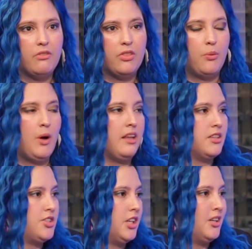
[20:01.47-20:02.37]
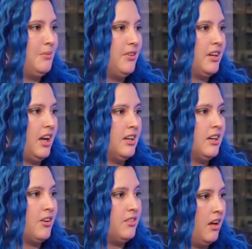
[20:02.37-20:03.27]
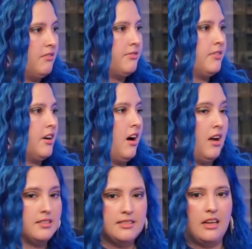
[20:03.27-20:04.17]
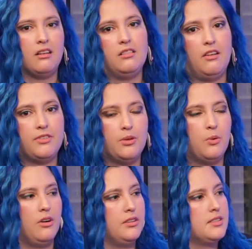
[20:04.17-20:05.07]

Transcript: the way that she communicated her love for us and her love for the world